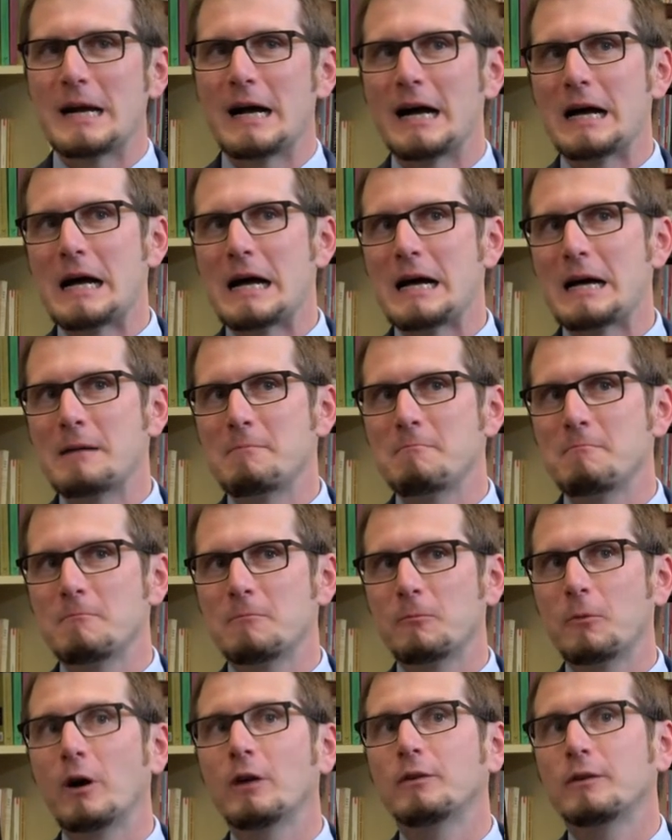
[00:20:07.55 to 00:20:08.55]

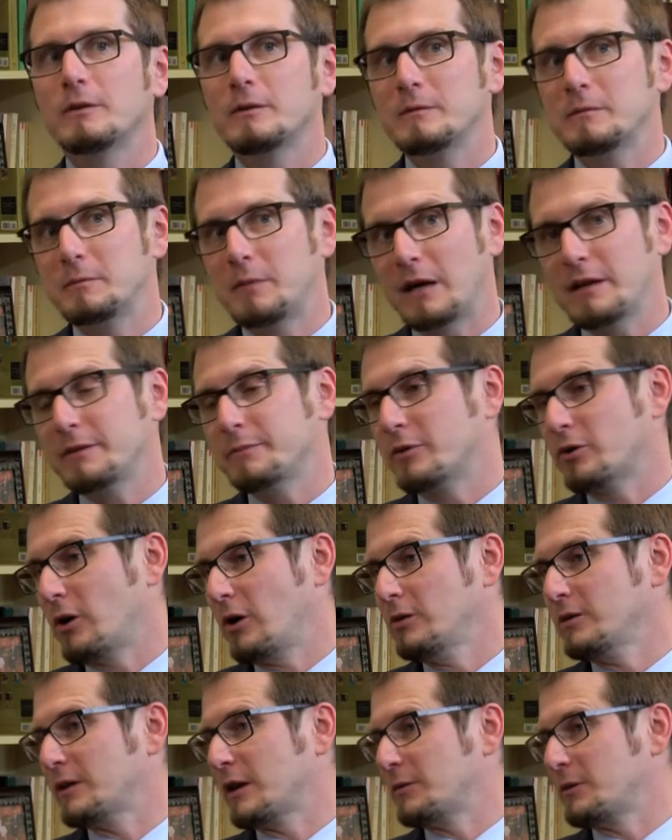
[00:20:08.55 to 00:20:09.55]
Well, by the
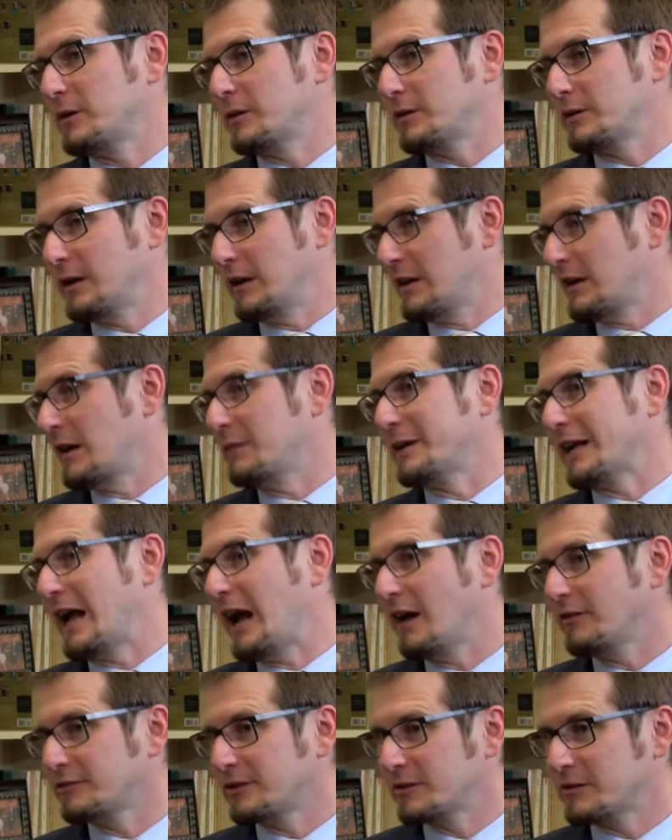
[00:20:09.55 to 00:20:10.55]
Baroque, they were coming
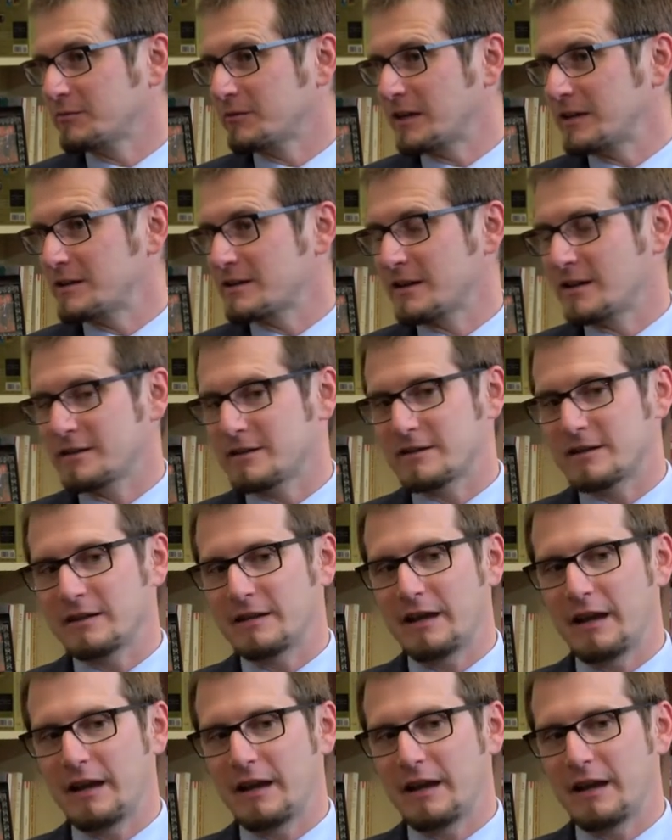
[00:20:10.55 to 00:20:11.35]
after the Renaissance, and,